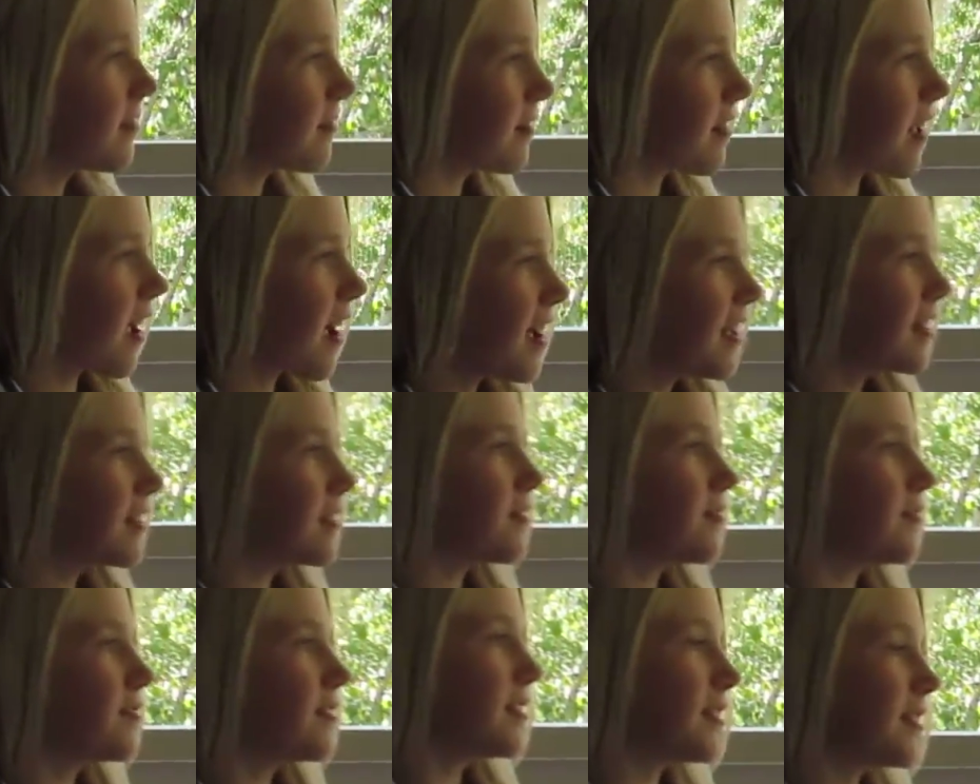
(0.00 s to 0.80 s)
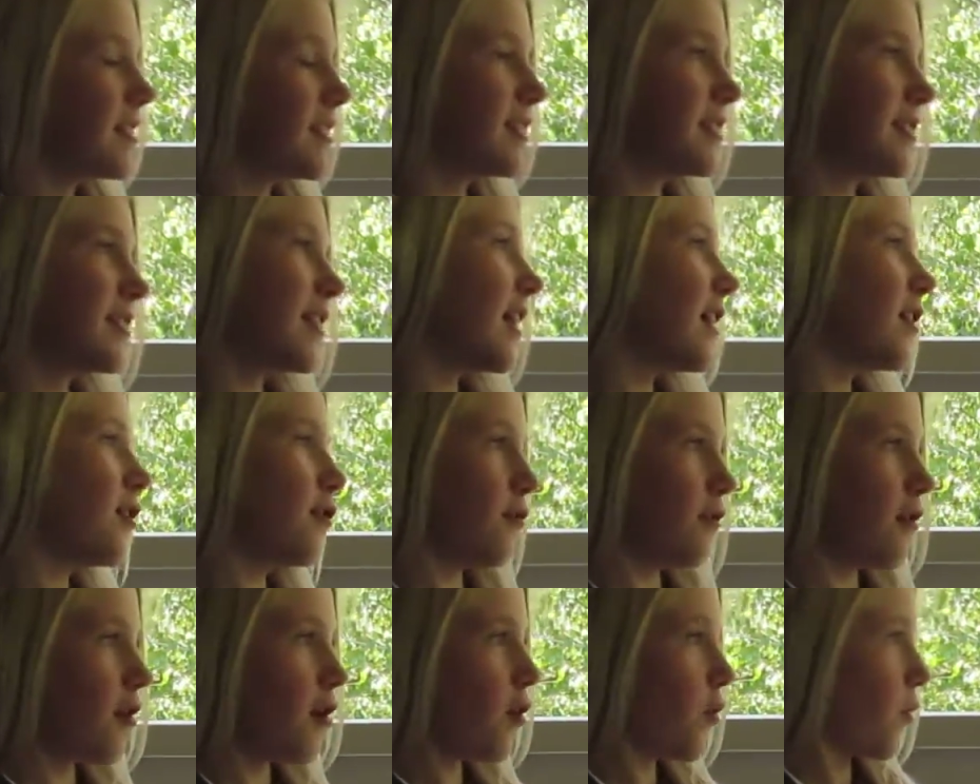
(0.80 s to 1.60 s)
kinds of disease that
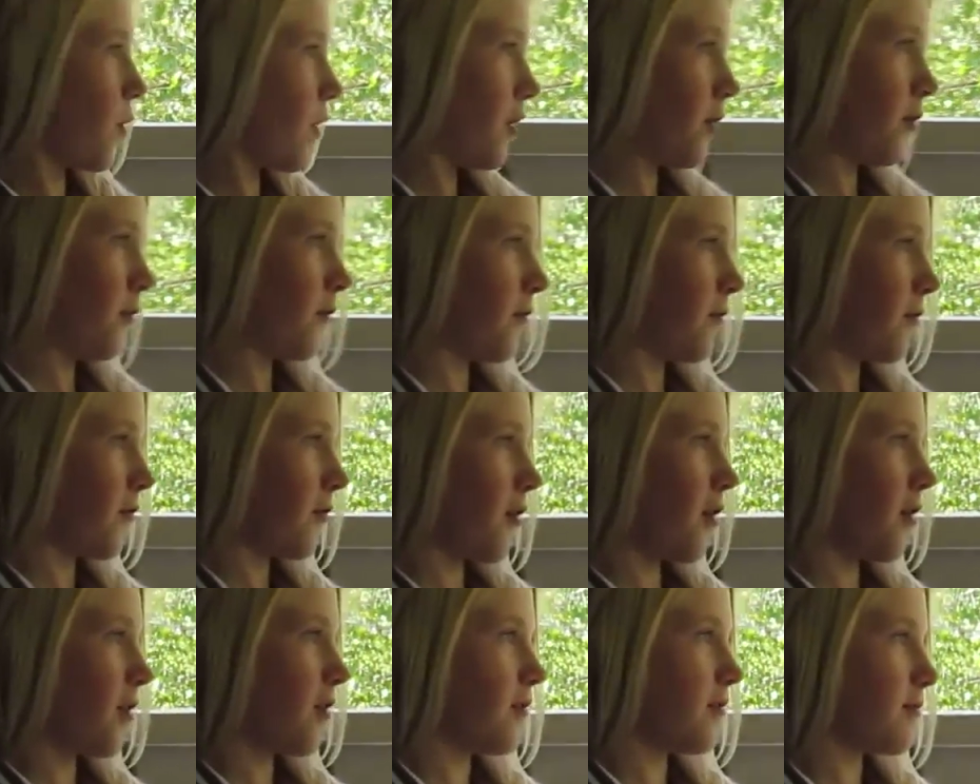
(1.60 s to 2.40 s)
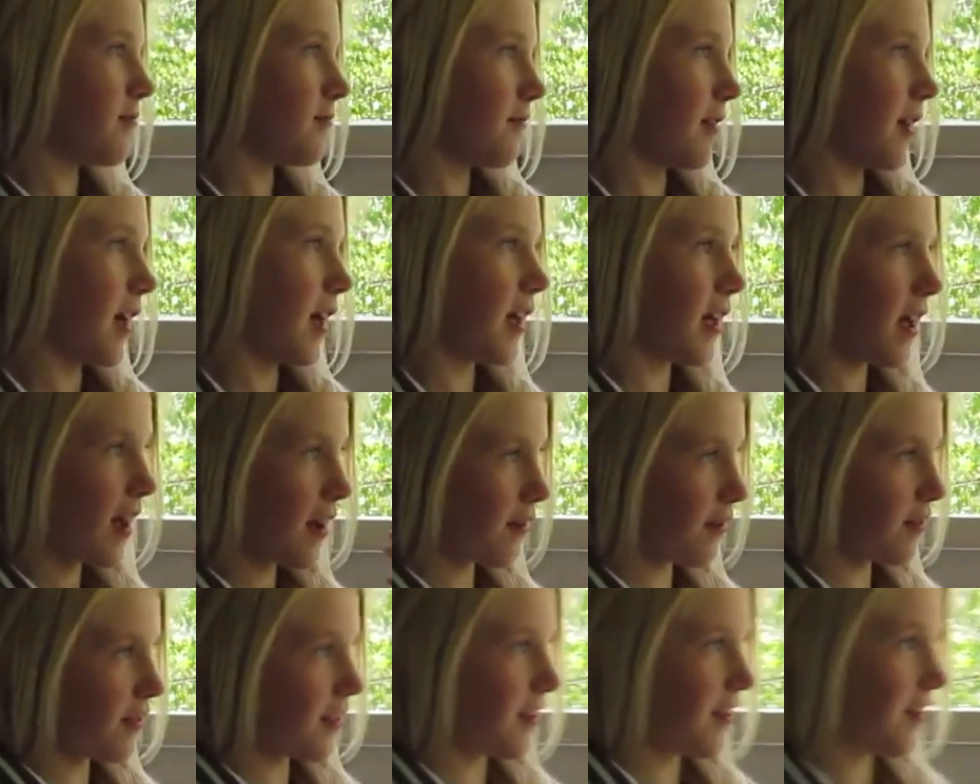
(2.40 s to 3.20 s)
you know of,
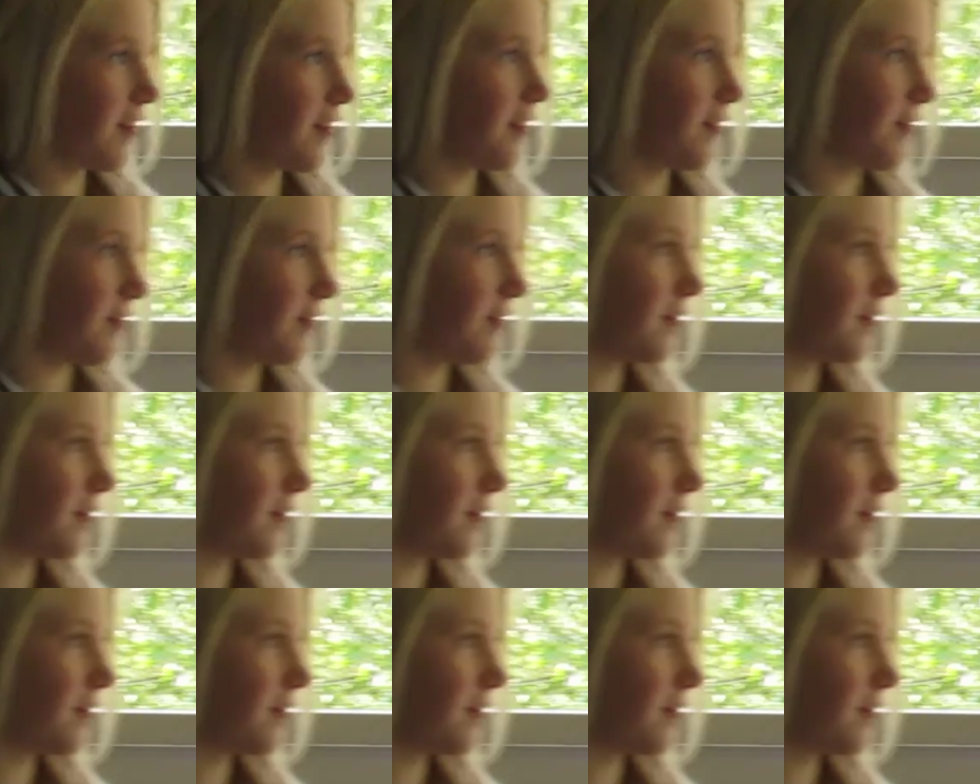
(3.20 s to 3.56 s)
out there